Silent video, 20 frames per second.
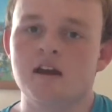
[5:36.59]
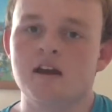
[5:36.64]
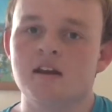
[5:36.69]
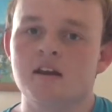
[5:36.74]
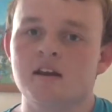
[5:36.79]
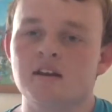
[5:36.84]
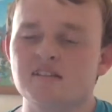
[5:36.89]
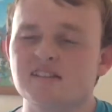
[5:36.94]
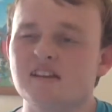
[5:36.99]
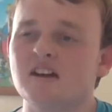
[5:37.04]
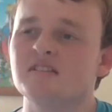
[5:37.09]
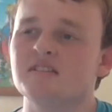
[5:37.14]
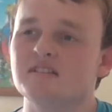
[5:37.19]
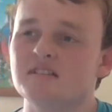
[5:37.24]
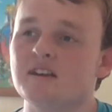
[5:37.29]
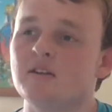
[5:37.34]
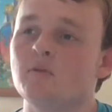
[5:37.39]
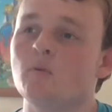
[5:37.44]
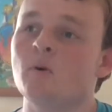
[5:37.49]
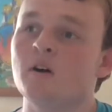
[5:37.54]
and I can
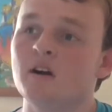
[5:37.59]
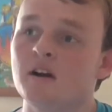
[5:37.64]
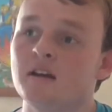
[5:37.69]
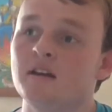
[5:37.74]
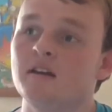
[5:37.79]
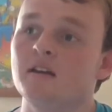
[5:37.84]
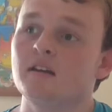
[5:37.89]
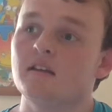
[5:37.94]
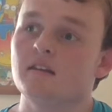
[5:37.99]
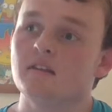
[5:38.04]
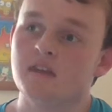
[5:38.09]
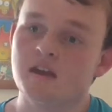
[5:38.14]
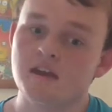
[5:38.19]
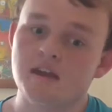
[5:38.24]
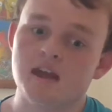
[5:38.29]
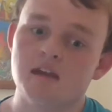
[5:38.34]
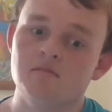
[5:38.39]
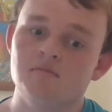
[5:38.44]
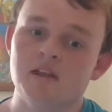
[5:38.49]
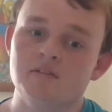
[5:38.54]
understand why they
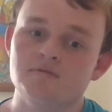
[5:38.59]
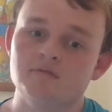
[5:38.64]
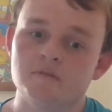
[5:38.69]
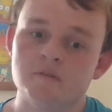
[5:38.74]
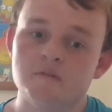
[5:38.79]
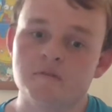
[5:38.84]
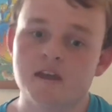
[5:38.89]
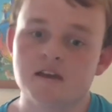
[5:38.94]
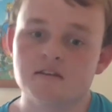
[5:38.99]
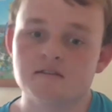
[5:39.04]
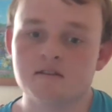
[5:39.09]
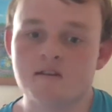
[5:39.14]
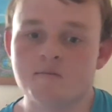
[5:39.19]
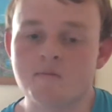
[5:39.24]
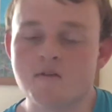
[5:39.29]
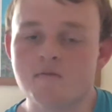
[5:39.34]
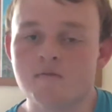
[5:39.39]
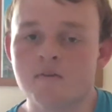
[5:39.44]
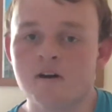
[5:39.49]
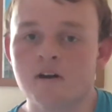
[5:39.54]
came 11th in their
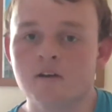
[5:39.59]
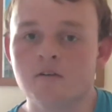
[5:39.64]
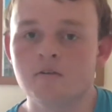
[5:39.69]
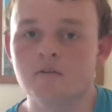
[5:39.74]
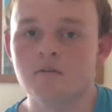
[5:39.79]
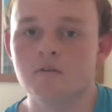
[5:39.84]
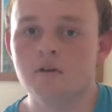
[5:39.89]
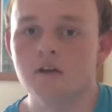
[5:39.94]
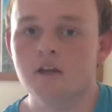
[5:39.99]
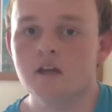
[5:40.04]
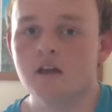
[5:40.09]
semi-final.